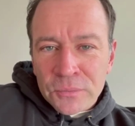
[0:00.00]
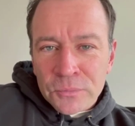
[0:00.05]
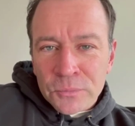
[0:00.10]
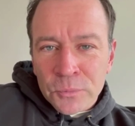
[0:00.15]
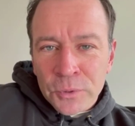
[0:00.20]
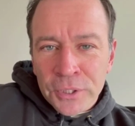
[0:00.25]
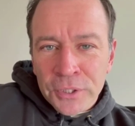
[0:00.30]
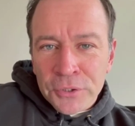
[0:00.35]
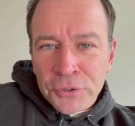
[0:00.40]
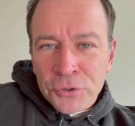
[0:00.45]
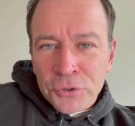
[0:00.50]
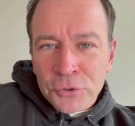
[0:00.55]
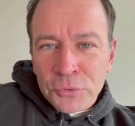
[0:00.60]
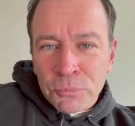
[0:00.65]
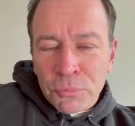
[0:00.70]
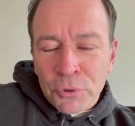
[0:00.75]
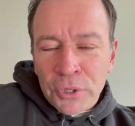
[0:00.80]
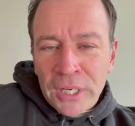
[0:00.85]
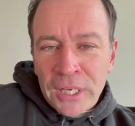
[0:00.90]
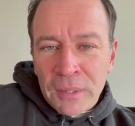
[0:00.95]
with
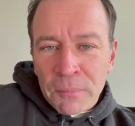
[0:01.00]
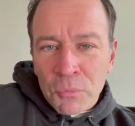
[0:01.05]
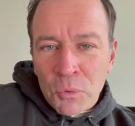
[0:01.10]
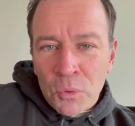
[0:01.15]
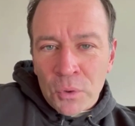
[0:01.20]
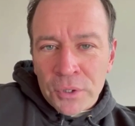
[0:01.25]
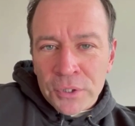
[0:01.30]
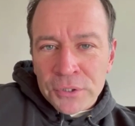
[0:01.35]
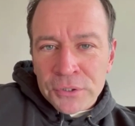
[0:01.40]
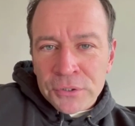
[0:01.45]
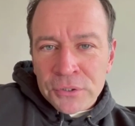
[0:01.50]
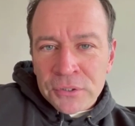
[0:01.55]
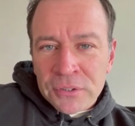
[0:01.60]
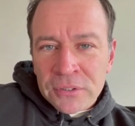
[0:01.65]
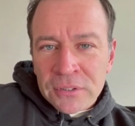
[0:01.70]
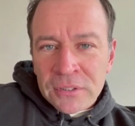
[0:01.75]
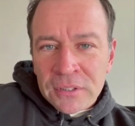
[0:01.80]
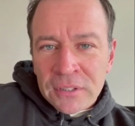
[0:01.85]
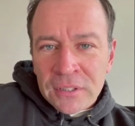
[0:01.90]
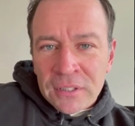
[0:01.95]
two brick and
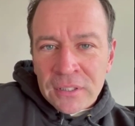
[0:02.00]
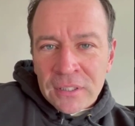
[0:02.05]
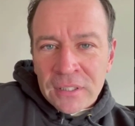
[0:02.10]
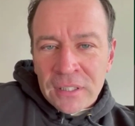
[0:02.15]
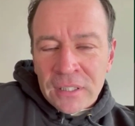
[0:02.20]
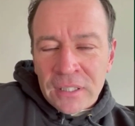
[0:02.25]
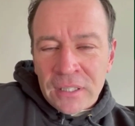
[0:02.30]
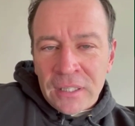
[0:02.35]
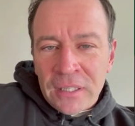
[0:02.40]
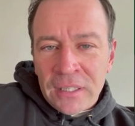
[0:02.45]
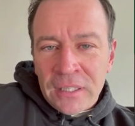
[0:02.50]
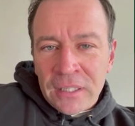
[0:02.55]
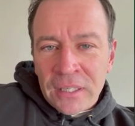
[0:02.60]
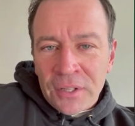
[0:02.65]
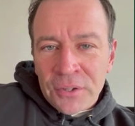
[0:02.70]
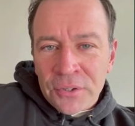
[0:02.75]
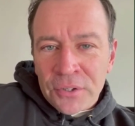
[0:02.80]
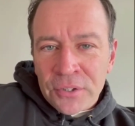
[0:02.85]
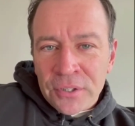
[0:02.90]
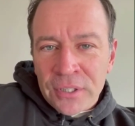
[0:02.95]
mortars. The
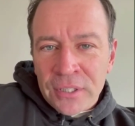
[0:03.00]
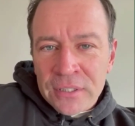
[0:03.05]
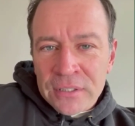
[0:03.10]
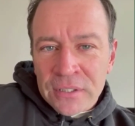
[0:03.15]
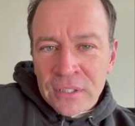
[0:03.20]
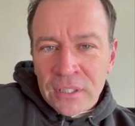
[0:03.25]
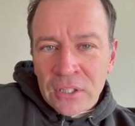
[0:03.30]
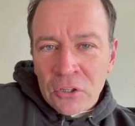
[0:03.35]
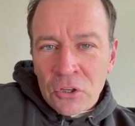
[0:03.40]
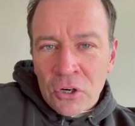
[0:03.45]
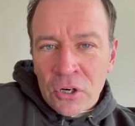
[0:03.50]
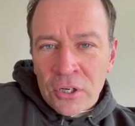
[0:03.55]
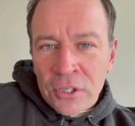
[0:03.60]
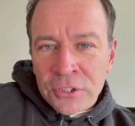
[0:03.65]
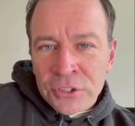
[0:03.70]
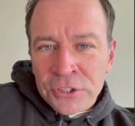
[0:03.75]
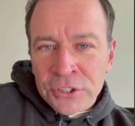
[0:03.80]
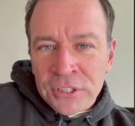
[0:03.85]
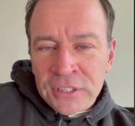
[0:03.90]
other is a large